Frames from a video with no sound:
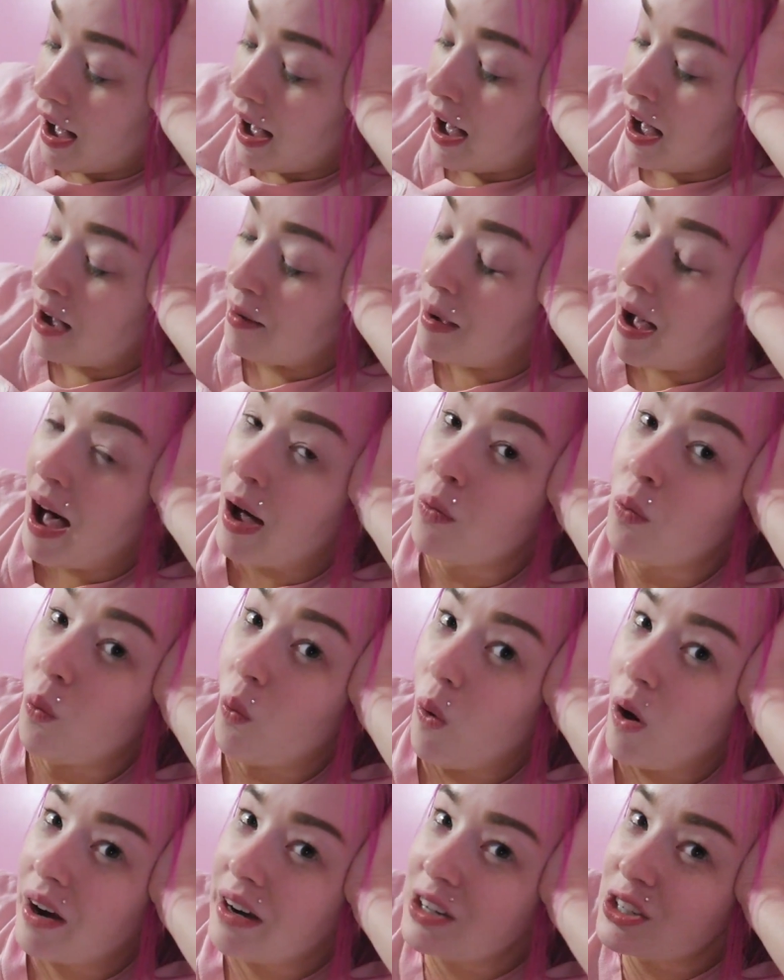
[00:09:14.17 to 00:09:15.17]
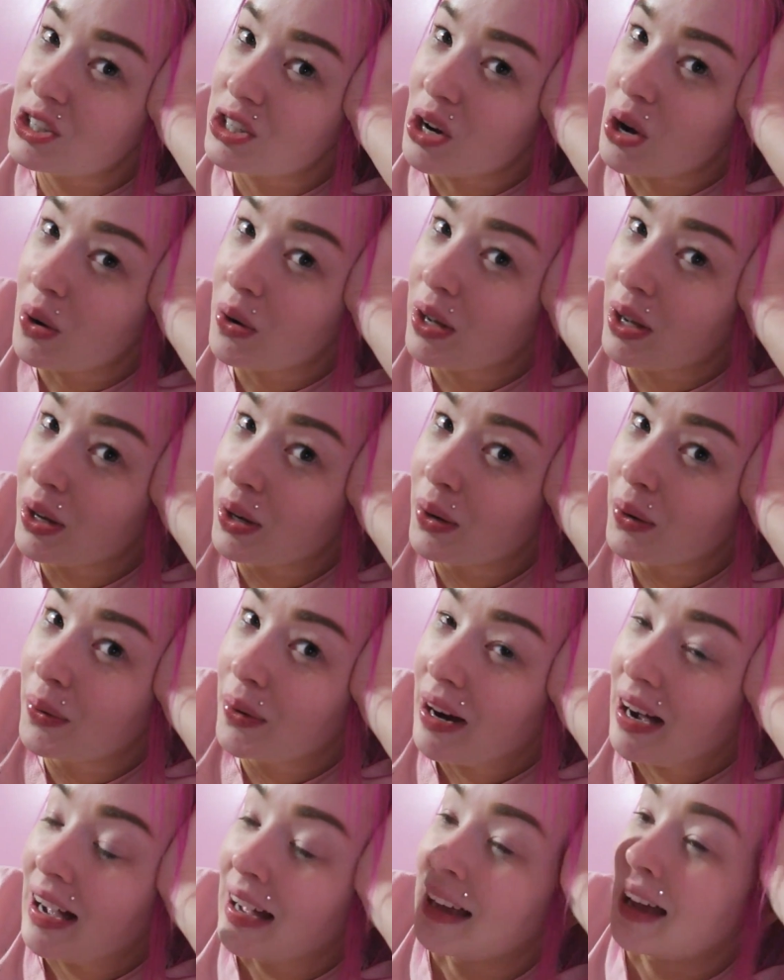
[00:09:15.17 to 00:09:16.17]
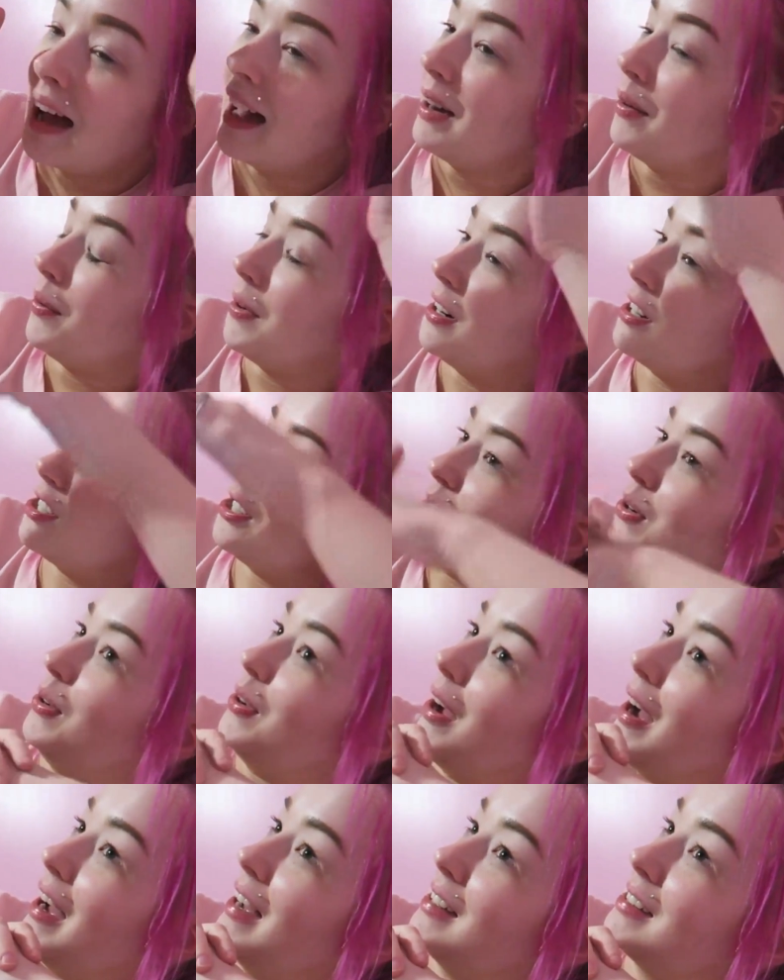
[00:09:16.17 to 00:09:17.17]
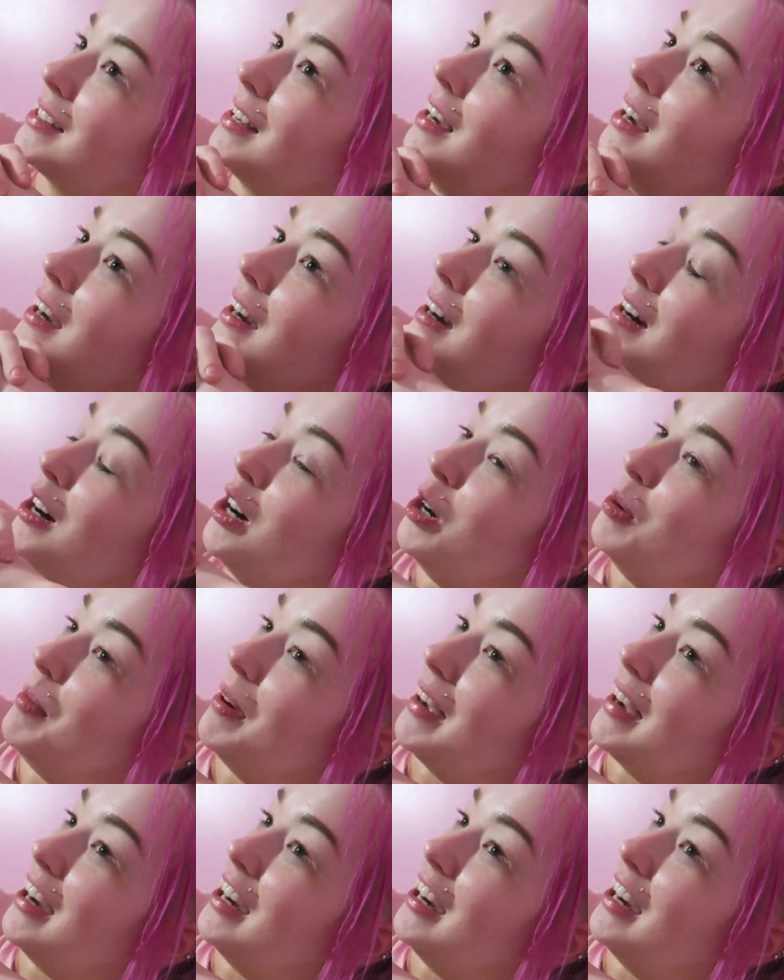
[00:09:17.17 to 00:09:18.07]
I want to show you. I kind of want to show you guys. Oh my